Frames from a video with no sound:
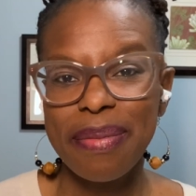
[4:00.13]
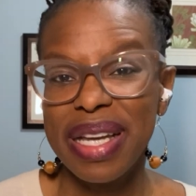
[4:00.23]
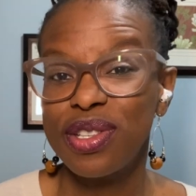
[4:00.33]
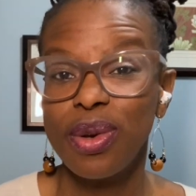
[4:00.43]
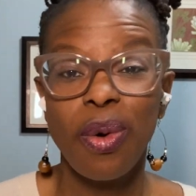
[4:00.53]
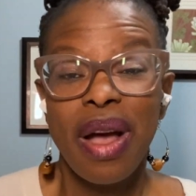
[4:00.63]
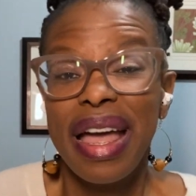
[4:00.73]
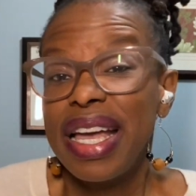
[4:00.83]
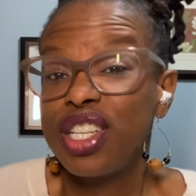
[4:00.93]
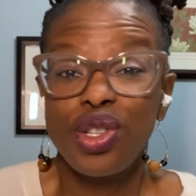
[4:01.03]
and so
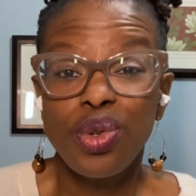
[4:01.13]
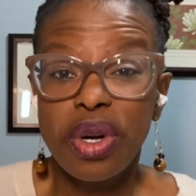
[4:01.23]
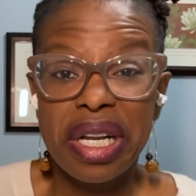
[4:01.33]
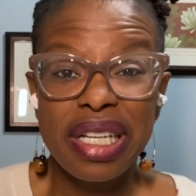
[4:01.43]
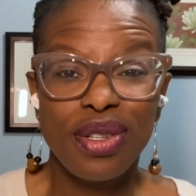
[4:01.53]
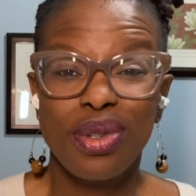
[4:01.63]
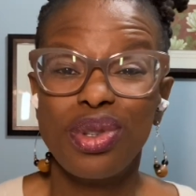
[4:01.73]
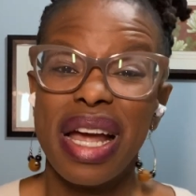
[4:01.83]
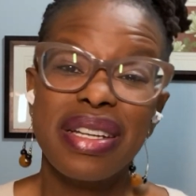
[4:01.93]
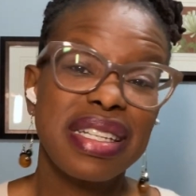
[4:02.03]
it's too early to
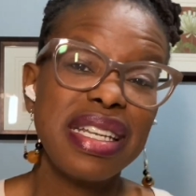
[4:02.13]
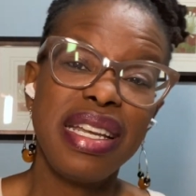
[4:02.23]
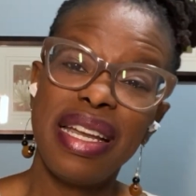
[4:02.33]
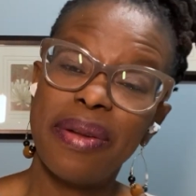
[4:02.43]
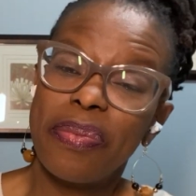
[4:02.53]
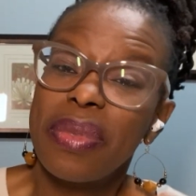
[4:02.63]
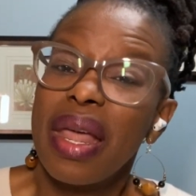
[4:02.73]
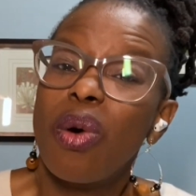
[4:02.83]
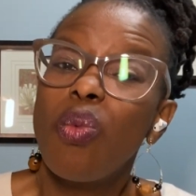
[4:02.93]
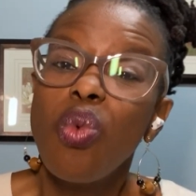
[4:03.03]
try to see
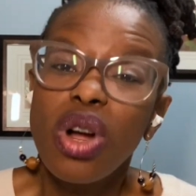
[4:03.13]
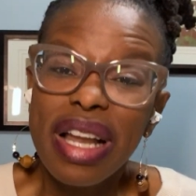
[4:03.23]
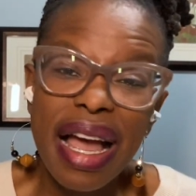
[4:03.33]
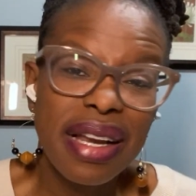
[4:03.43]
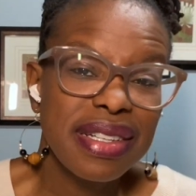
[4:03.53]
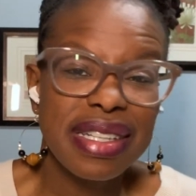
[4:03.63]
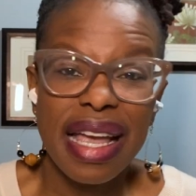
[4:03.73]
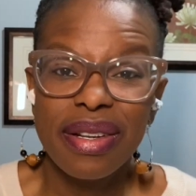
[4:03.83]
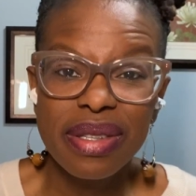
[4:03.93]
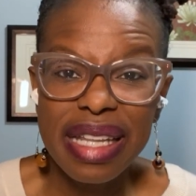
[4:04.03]
what kind of
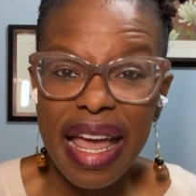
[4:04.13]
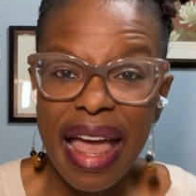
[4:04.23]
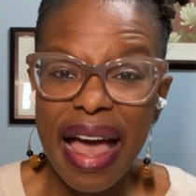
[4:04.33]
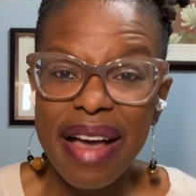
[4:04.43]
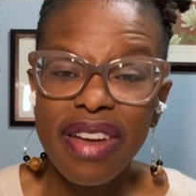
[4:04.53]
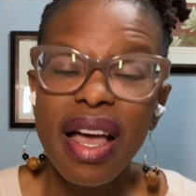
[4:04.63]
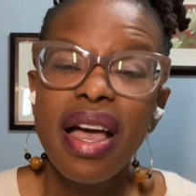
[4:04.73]
schedule they have.